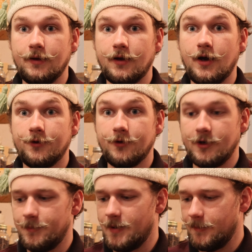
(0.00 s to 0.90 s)

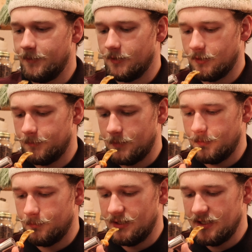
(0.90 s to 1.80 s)
contrary to popular
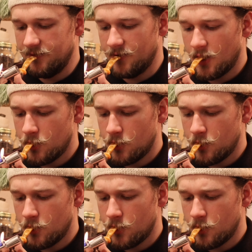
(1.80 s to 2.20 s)
belief.